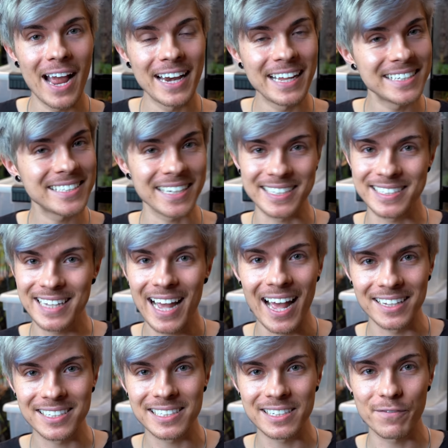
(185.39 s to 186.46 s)
any
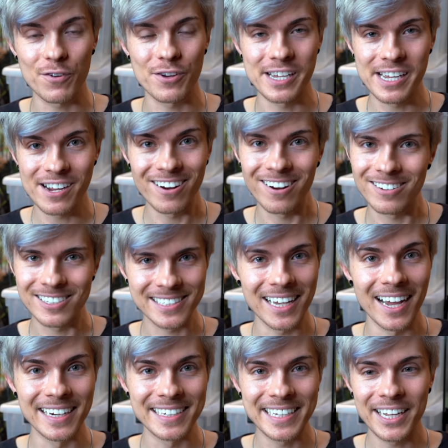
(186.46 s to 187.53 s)
success for years
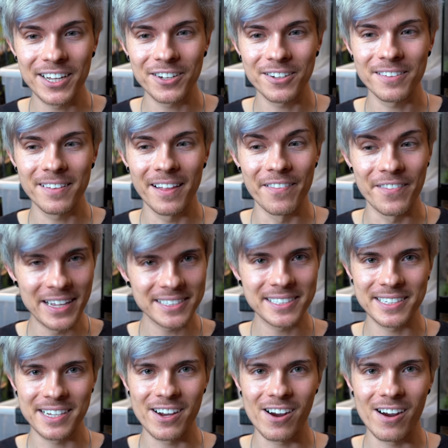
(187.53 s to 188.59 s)
until
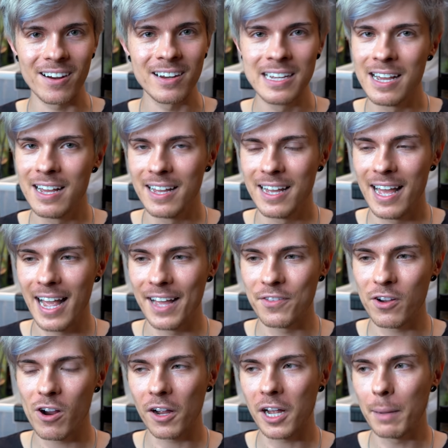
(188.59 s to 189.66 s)
this year. And
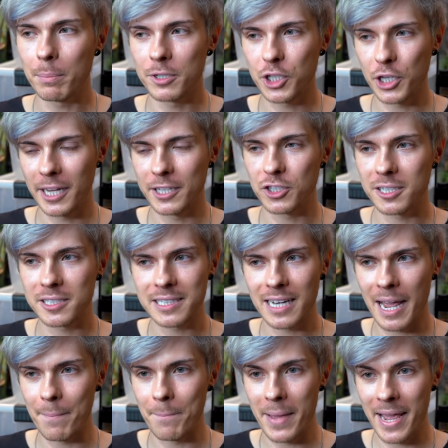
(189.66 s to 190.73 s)
there are a couple changes that
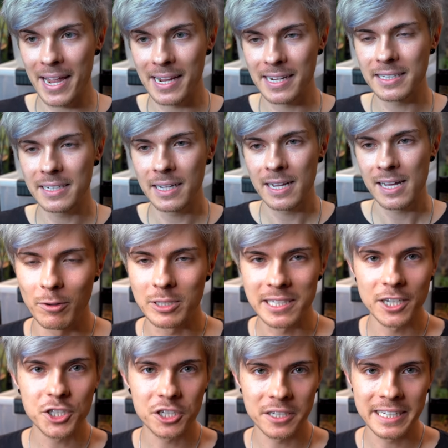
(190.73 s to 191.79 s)
I made. I was
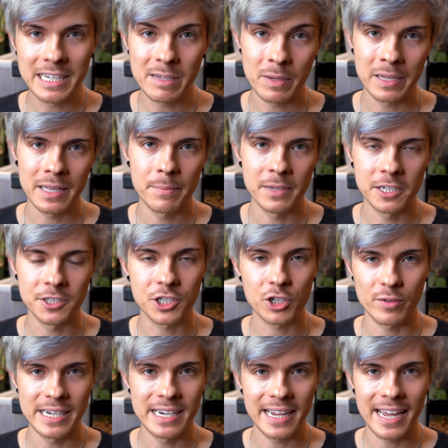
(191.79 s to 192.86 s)
initially keeping them in a
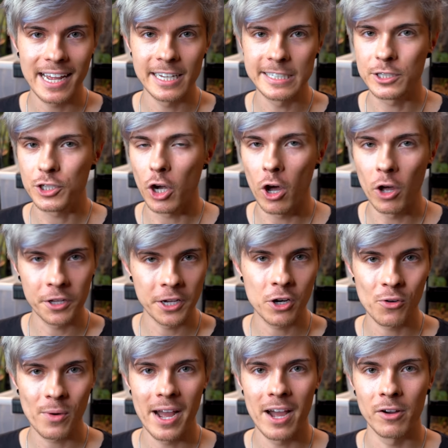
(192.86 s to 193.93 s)
screen cage all
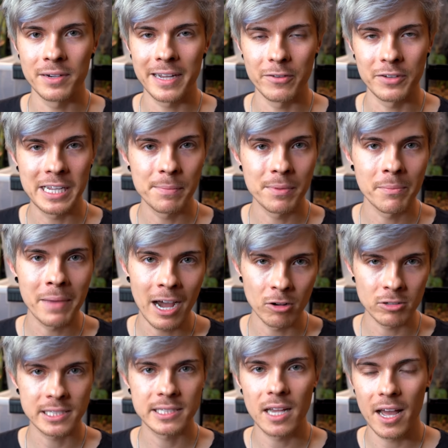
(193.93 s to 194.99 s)
year round. I would keep them
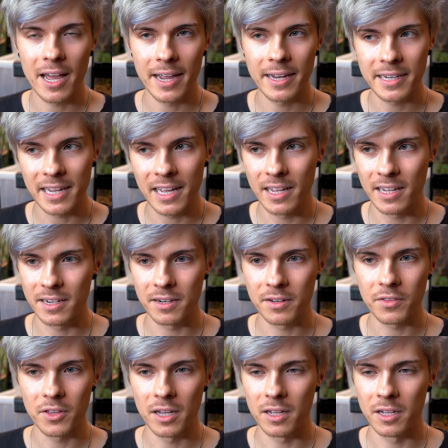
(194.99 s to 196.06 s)
outside
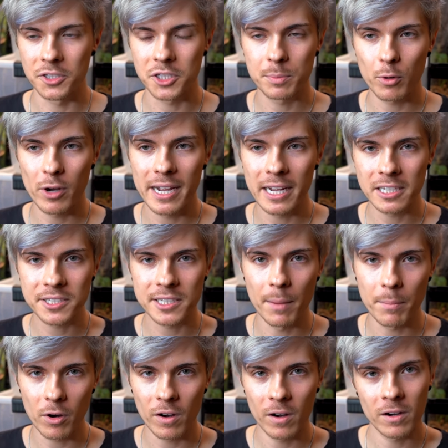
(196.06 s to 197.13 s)
in the spring,
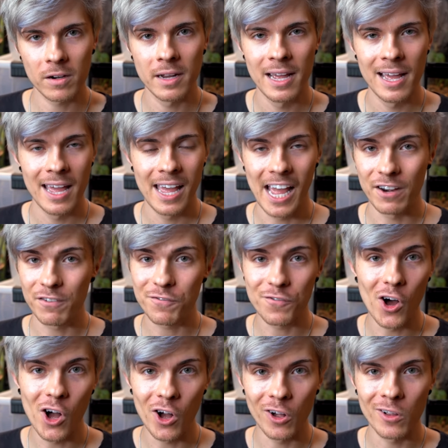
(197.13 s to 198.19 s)
summer, and
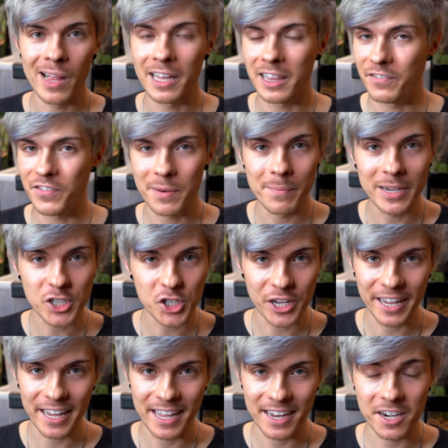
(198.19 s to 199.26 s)
fall. I live in
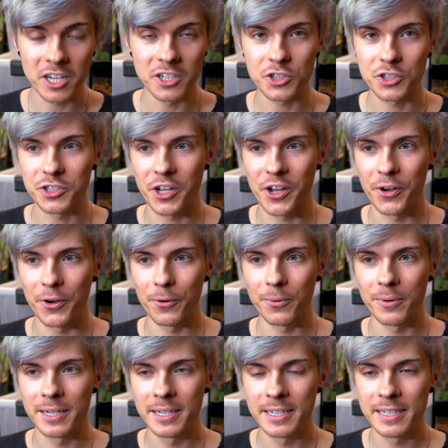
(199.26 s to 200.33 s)
Michigan,
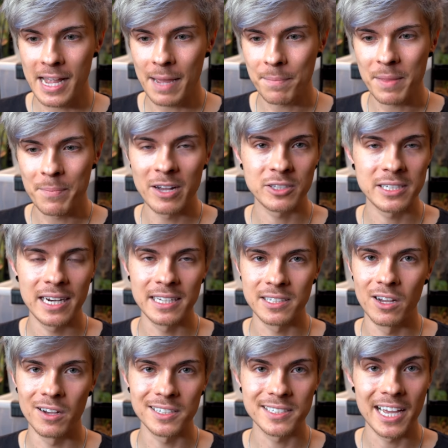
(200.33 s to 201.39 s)
so I kept them outside as
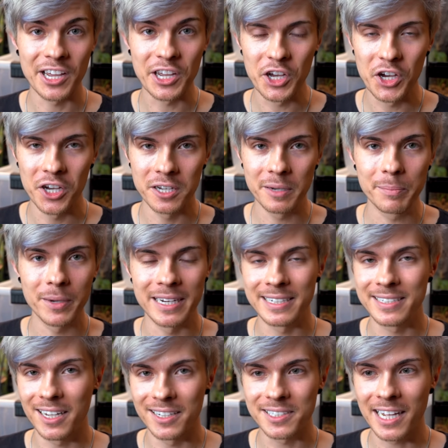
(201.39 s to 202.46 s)
long as I could, but
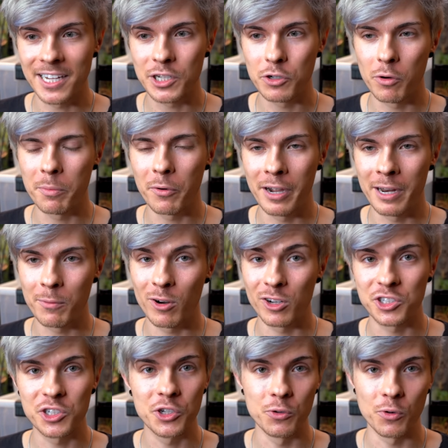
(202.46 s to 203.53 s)
it does get to a point where
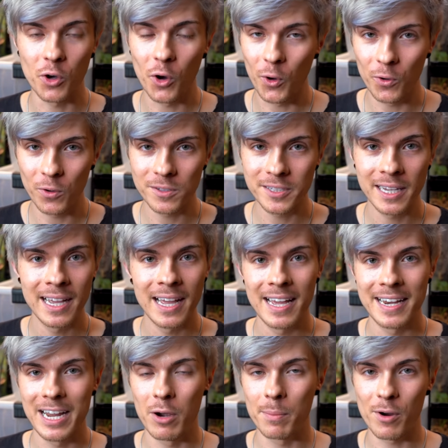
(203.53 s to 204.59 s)
it's too cold.
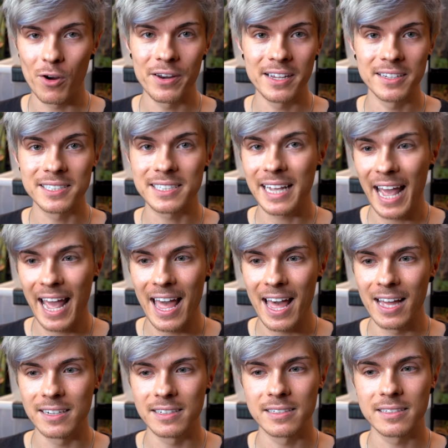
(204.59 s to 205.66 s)
Now, Abronias
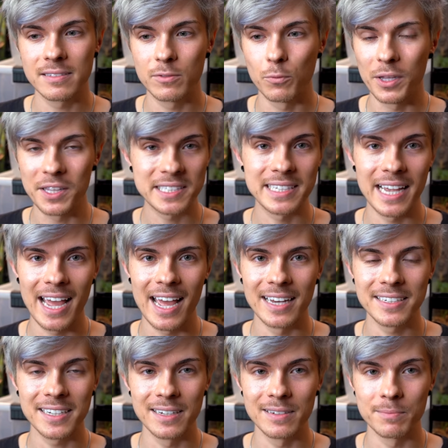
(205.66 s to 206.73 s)
can
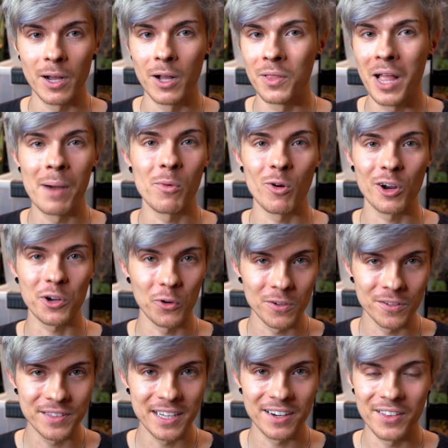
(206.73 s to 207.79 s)
withstand a lot more
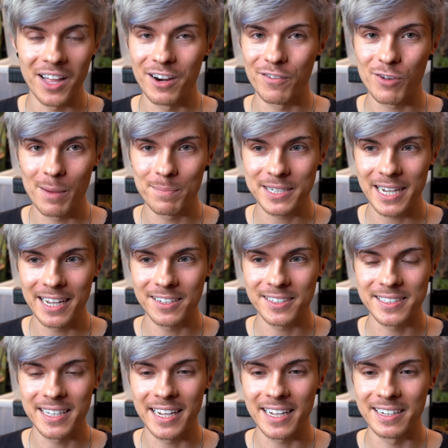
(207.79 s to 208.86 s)
cold than a lot of
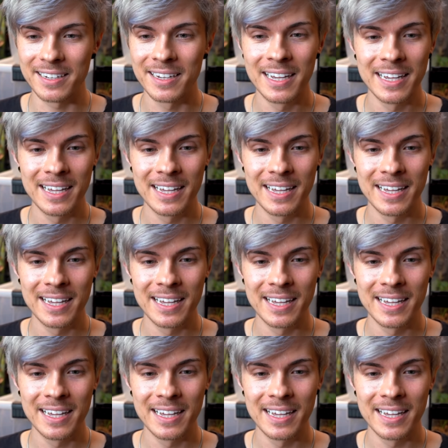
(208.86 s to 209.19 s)
reptiles. They can